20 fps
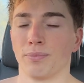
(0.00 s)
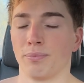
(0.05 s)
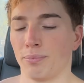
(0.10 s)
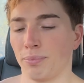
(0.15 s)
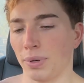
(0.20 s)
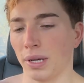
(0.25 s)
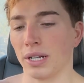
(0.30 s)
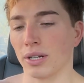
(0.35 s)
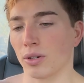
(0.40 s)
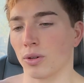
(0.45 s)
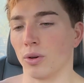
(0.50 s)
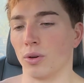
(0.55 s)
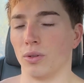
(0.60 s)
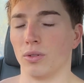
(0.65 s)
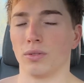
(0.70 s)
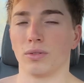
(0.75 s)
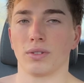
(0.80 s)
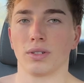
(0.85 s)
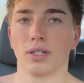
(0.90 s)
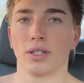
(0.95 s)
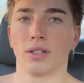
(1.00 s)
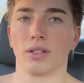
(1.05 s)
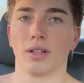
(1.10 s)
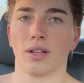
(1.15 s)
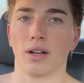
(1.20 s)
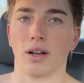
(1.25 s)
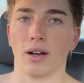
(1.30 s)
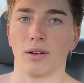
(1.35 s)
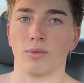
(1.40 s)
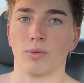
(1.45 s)
Pinnacle
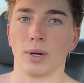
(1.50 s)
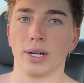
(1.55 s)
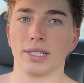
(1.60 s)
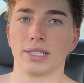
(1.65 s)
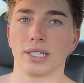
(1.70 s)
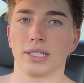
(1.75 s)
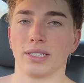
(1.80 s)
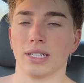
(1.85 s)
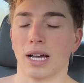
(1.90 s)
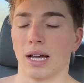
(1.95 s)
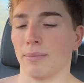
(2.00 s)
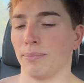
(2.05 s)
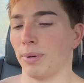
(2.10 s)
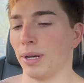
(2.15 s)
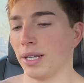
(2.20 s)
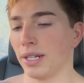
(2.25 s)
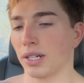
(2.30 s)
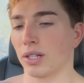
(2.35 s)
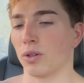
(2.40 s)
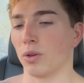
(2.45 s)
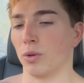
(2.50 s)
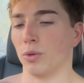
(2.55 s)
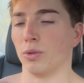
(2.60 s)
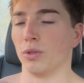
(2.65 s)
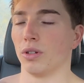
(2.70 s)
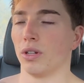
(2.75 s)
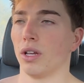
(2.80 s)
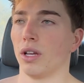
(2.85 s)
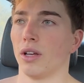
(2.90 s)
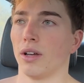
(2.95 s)
of wasting time. Pinnacle
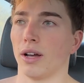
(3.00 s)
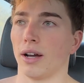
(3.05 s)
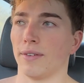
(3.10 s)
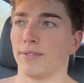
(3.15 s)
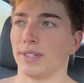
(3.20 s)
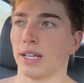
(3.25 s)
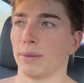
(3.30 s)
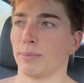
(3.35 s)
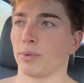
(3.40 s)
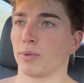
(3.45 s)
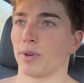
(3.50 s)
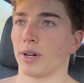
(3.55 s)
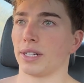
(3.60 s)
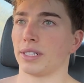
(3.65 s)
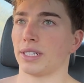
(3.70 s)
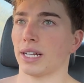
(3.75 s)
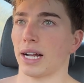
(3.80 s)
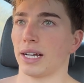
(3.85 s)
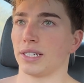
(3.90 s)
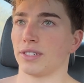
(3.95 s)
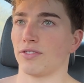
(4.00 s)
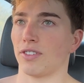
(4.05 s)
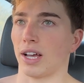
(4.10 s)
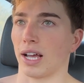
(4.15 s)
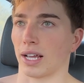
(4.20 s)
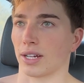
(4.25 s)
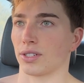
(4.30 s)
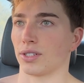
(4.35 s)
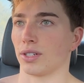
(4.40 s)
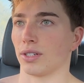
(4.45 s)
of temporary
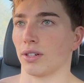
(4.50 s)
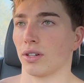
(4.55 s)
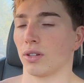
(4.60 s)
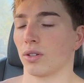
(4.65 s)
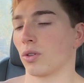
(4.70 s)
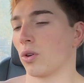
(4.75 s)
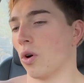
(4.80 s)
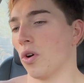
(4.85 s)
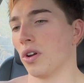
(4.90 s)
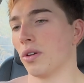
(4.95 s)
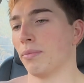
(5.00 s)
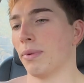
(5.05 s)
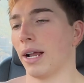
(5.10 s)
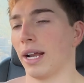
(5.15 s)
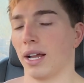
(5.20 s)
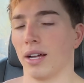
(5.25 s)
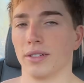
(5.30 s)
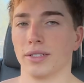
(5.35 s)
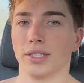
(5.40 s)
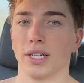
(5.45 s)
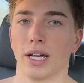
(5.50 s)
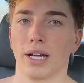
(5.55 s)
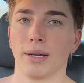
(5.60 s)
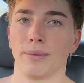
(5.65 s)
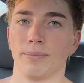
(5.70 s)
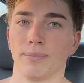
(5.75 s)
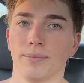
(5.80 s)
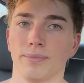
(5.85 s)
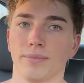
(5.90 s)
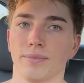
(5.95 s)
satisfaction. Go to bed on
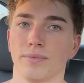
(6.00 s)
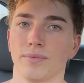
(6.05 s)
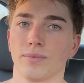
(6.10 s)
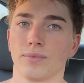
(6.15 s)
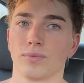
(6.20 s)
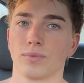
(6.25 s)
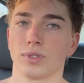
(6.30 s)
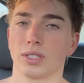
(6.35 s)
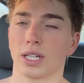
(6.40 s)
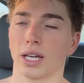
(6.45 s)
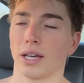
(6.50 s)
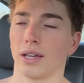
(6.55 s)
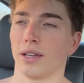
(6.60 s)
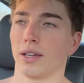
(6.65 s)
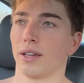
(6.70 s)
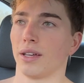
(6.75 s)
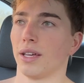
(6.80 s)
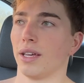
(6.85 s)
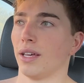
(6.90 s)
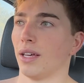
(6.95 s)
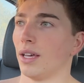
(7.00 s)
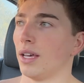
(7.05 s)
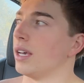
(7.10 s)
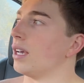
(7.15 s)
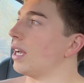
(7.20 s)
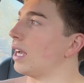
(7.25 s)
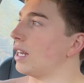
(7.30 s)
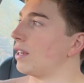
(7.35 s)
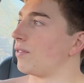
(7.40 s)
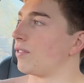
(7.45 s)
time. Okay?
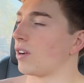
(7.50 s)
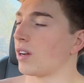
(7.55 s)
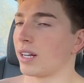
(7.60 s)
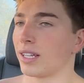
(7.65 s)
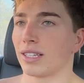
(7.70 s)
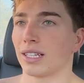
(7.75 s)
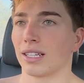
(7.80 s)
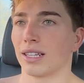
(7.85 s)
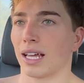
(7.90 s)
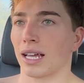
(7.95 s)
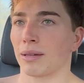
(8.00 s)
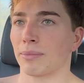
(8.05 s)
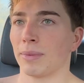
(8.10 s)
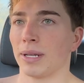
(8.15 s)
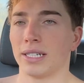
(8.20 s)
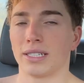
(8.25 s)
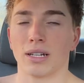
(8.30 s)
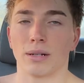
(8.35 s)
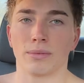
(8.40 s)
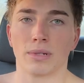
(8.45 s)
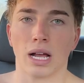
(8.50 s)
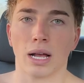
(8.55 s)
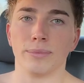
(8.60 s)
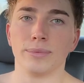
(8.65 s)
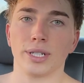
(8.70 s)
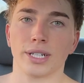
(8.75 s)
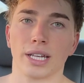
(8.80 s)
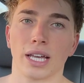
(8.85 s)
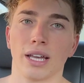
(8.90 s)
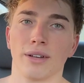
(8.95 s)
And if you're anything like me,
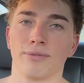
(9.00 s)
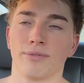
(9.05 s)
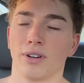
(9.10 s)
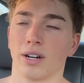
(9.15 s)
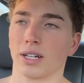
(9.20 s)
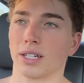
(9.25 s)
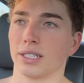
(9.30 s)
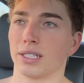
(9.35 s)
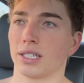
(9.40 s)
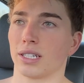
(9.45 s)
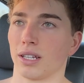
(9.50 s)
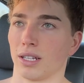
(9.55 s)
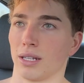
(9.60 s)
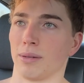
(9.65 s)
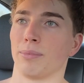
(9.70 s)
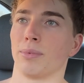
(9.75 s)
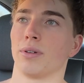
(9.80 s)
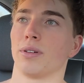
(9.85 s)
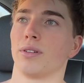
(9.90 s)
sometimes you can't fucking sleep.